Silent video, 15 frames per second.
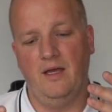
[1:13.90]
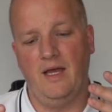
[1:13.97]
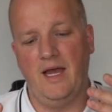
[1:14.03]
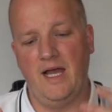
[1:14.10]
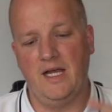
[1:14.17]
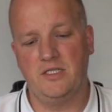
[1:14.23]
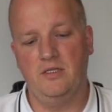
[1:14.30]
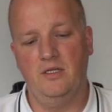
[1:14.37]

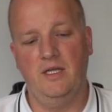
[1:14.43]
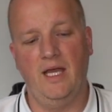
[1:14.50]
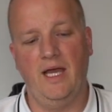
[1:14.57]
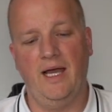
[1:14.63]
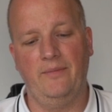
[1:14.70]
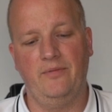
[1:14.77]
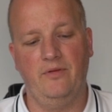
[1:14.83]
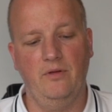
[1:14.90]
actually
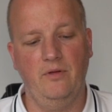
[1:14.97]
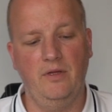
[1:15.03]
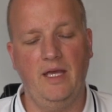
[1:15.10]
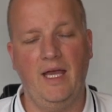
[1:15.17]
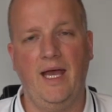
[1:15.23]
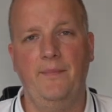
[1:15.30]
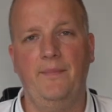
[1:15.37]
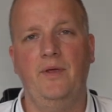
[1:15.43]
absolutely
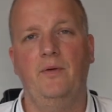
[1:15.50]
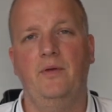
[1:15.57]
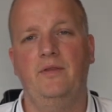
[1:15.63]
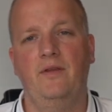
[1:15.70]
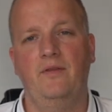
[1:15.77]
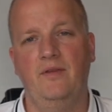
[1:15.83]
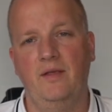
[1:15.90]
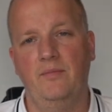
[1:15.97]
happy with
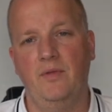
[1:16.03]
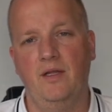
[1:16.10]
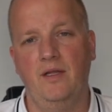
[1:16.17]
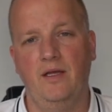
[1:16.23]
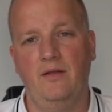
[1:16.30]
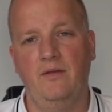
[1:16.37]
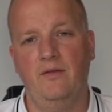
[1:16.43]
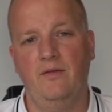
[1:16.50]
the Sigma
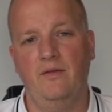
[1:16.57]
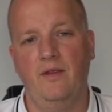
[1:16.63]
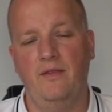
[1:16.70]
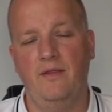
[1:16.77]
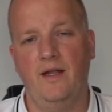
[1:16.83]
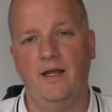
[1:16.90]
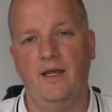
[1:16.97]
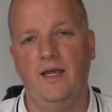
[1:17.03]
lens
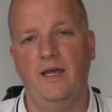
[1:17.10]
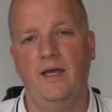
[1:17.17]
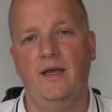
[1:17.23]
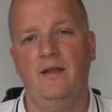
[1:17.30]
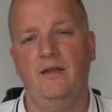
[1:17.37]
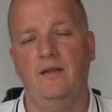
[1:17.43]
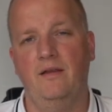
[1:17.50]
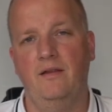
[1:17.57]
that I
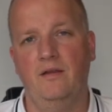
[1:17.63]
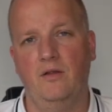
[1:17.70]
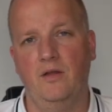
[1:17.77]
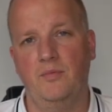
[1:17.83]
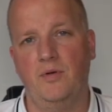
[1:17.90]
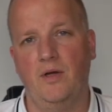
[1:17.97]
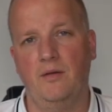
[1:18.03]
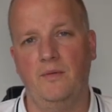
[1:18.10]
had. The only
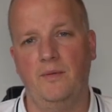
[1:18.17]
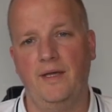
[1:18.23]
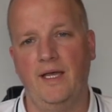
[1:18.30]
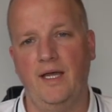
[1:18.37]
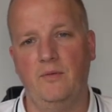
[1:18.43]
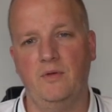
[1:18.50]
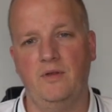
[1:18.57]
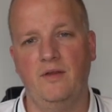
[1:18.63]
problem I
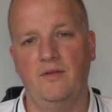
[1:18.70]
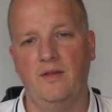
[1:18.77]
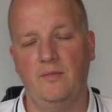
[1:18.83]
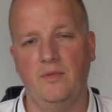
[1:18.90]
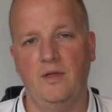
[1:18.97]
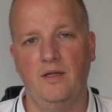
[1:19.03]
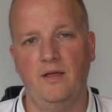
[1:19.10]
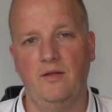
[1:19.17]
had with the
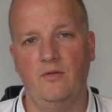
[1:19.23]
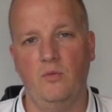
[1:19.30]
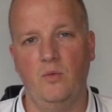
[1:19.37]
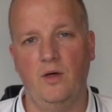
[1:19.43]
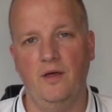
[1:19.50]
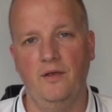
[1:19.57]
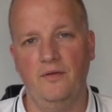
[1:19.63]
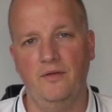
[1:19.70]
Sigma lens
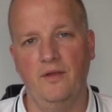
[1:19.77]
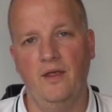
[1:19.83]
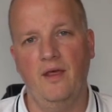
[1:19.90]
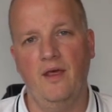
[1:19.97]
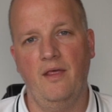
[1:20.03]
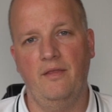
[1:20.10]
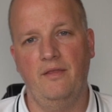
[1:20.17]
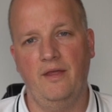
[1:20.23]
was
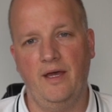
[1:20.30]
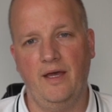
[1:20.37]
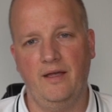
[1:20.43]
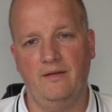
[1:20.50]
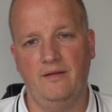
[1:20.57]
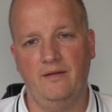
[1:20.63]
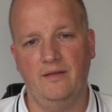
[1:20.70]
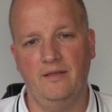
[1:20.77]

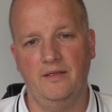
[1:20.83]
that